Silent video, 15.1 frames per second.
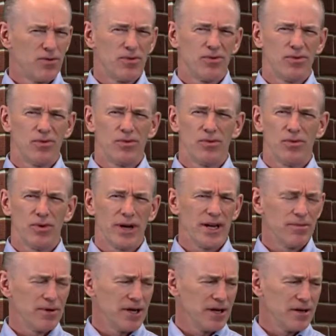Wait
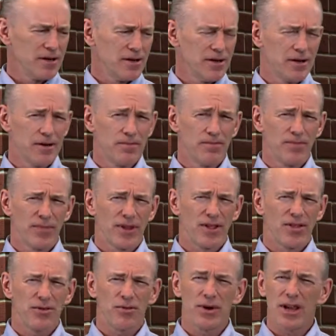a minute, um,
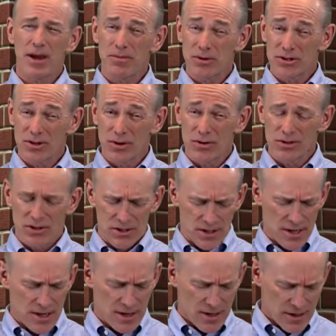three episodes,
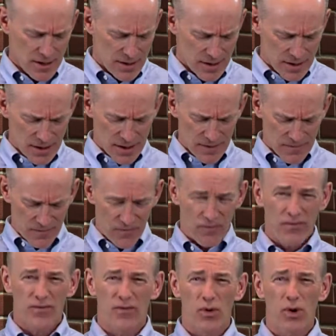uh,
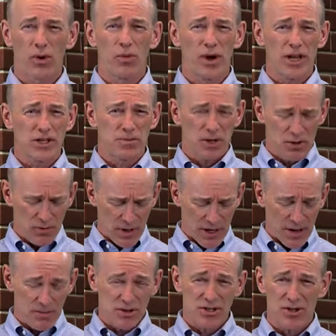four weeks between
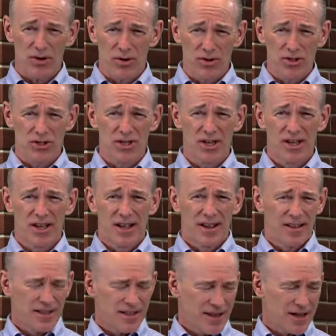episodes,
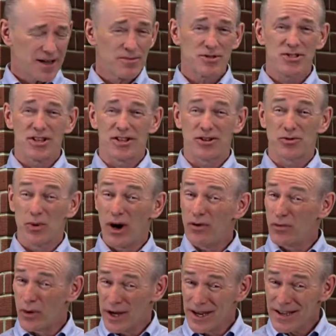that comes to
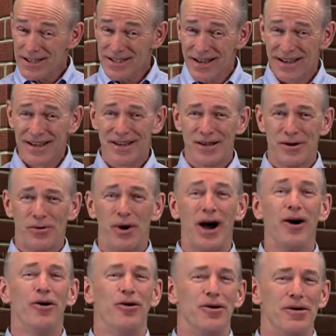twelve weeks.
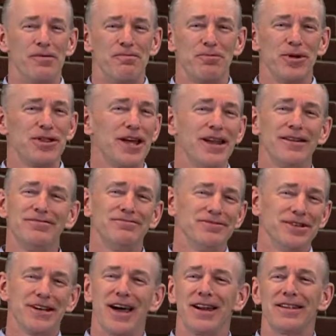Wow, but then
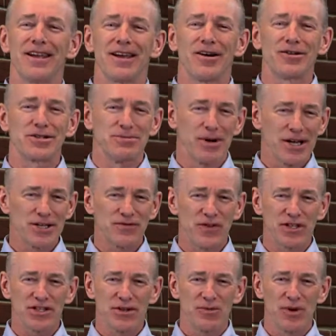you gotta take out some ice
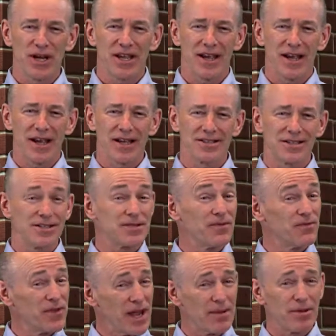fishing weekends and
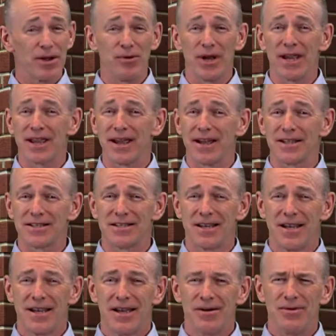some family weekends.
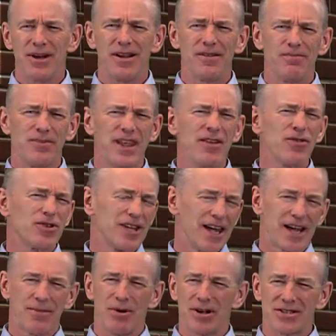Well, give or
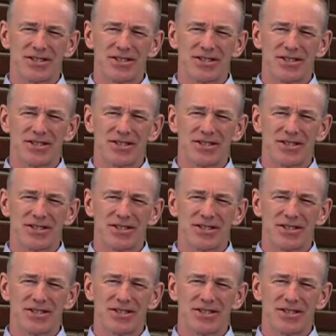take about